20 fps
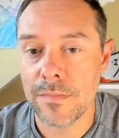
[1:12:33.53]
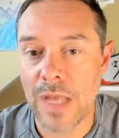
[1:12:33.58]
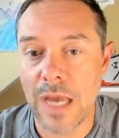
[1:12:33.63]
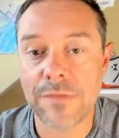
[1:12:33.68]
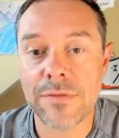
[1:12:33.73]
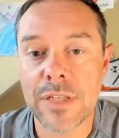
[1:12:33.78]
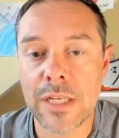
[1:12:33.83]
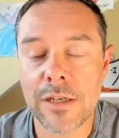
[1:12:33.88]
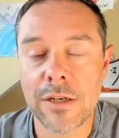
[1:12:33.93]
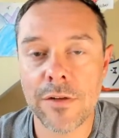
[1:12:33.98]

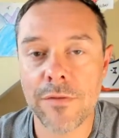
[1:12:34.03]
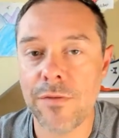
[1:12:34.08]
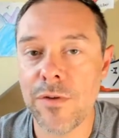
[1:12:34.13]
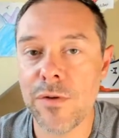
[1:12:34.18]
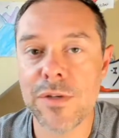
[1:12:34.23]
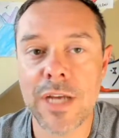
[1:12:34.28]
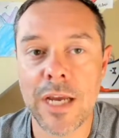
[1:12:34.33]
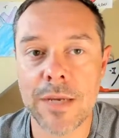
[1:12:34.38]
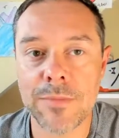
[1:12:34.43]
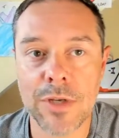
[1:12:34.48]
I've said it a
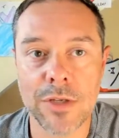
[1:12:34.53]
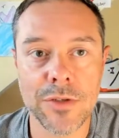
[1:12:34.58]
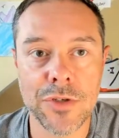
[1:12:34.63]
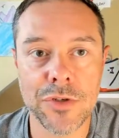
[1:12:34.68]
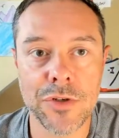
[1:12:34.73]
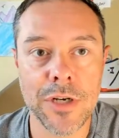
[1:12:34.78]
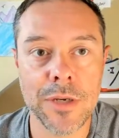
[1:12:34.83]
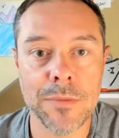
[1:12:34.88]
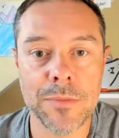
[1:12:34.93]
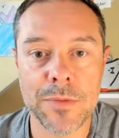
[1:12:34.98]
few times on
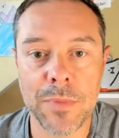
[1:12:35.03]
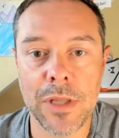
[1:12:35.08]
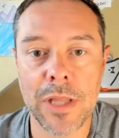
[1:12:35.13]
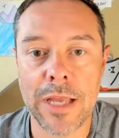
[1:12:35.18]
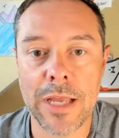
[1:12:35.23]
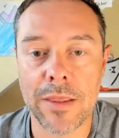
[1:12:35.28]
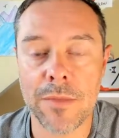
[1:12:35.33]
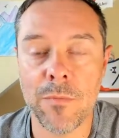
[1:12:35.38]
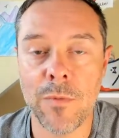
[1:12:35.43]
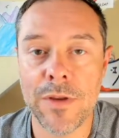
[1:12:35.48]
streams, but
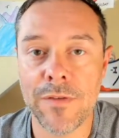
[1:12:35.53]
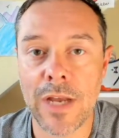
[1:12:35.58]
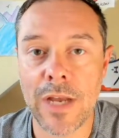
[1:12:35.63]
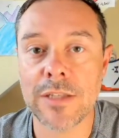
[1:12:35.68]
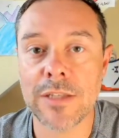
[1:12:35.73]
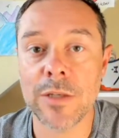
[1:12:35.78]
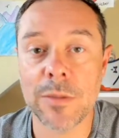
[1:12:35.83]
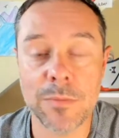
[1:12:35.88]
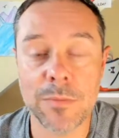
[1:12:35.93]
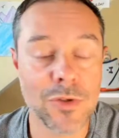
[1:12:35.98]
like we've
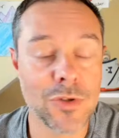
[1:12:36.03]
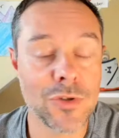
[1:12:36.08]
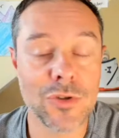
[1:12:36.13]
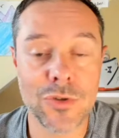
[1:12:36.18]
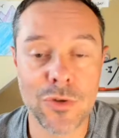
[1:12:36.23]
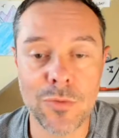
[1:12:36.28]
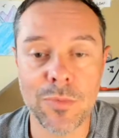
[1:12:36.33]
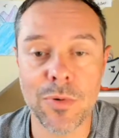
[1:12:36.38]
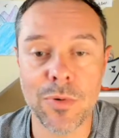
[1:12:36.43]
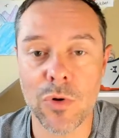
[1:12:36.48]
got some
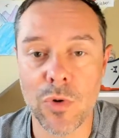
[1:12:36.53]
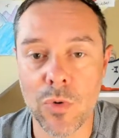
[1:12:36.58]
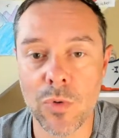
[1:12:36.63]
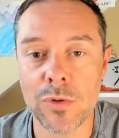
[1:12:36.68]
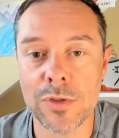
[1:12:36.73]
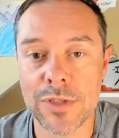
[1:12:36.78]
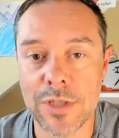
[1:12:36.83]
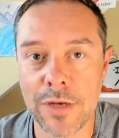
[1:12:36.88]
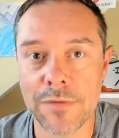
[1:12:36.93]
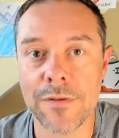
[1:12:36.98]
super
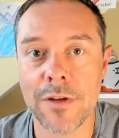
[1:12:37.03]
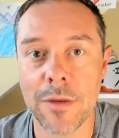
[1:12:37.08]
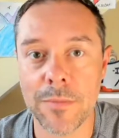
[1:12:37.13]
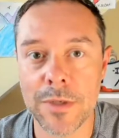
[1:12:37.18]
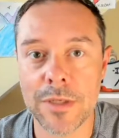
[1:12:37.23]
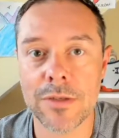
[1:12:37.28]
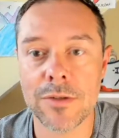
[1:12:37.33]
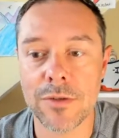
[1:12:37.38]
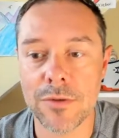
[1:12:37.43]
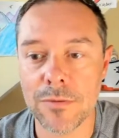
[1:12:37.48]
cool stuff
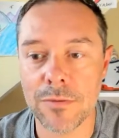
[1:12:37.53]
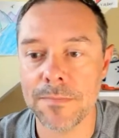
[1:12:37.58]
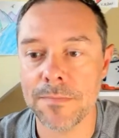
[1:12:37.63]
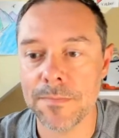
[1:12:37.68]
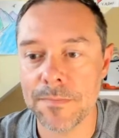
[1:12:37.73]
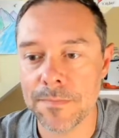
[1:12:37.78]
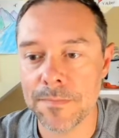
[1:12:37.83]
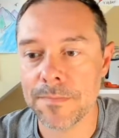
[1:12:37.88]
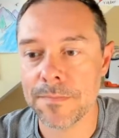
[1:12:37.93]
coming soon.